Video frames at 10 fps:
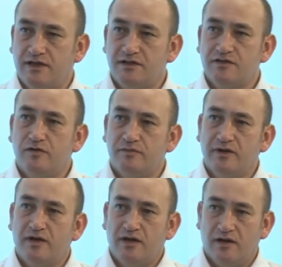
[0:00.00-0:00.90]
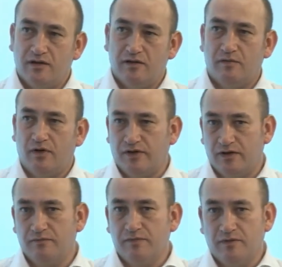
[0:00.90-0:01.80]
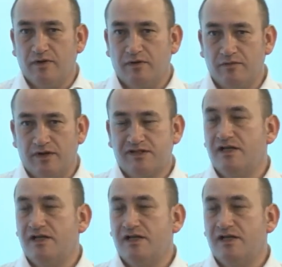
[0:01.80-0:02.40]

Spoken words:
linked up on a